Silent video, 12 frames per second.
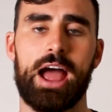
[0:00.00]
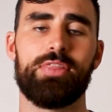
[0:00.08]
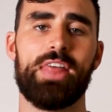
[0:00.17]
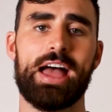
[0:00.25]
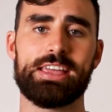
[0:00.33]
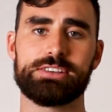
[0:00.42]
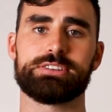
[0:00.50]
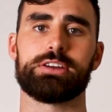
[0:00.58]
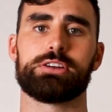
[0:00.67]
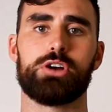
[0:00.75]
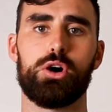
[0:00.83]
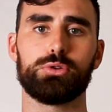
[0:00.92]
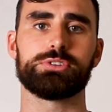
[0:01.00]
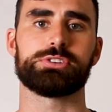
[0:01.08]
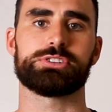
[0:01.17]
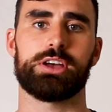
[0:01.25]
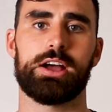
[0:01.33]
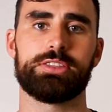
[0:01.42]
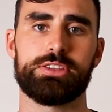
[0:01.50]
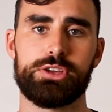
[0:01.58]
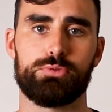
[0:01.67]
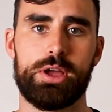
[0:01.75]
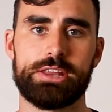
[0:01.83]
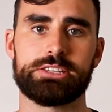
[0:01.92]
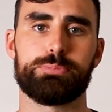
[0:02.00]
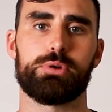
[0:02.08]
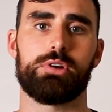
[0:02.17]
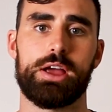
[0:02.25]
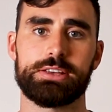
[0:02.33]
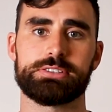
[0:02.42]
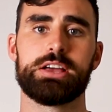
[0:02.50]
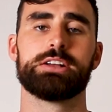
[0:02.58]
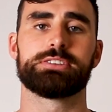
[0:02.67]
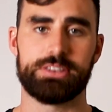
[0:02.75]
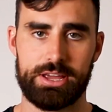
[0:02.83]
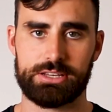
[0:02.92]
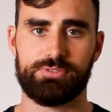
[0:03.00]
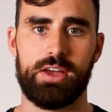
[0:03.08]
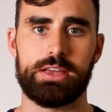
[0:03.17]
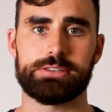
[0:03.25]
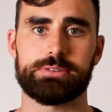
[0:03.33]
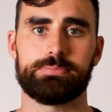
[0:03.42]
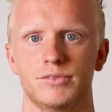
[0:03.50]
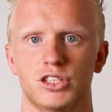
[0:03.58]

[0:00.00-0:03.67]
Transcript: And that is a golden sign that you're ready to progress to the next phase.